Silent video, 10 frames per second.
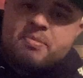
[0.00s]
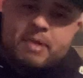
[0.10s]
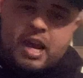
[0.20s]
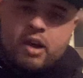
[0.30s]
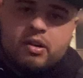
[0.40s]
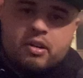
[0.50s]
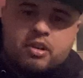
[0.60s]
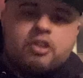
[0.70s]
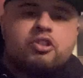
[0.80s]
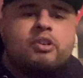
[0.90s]
people out.
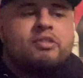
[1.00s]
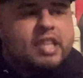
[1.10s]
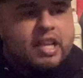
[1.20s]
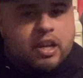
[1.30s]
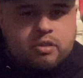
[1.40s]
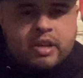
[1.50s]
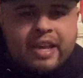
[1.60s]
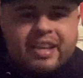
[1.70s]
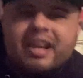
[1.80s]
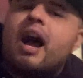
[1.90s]
So he was thinking, okay,
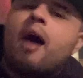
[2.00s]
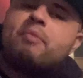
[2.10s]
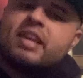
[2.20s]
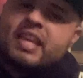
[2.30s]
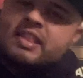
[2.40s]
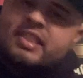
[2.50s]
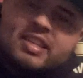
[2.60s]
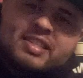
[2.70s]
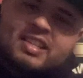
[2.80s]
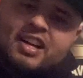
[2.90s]
I'm going to get
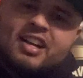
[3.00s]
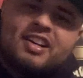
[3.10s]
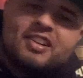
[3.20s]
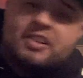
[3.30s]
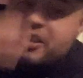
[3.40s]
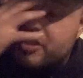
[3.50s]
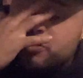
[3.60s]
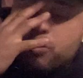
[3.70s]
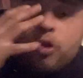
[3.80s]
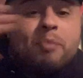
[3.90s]
this
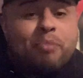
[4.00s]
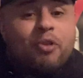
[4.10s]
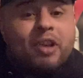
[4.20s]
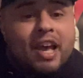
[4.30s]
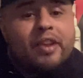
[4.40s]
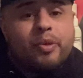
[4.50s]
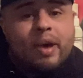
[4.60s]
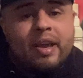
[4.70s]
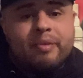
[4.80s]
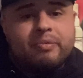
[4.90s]
roly-poly out of the
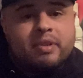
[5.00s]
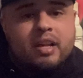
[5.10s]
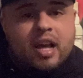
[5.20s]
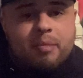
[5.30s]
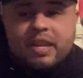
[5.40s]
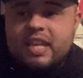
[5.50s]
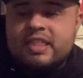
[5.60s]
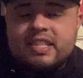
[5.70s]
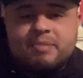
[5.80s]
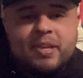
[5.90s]
way. I'm going to get
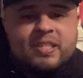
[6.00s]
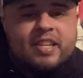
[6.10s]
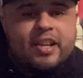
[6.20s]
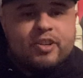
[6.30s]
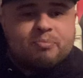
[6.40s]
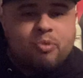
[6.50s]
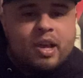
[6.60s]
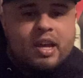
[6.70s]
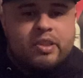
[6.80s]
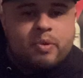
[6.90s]
this big Snickers boy
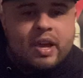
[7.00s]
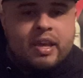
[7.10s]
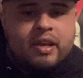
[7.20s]
out of the way.